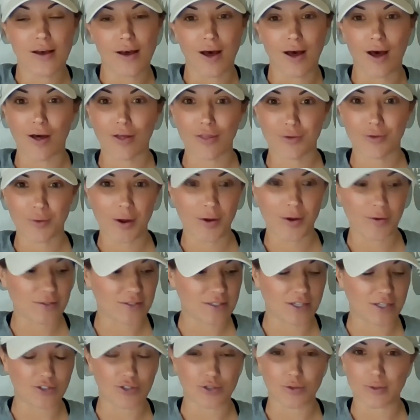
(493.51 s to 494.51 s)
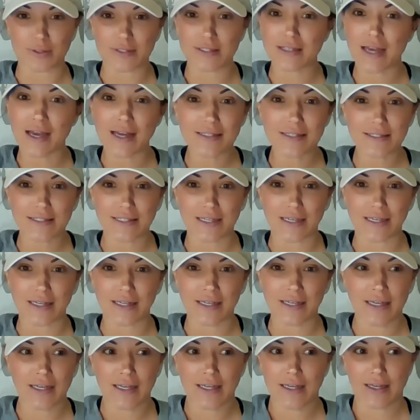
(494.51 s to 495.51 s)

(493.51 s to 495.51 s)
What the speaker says: all throughout central Wisconsin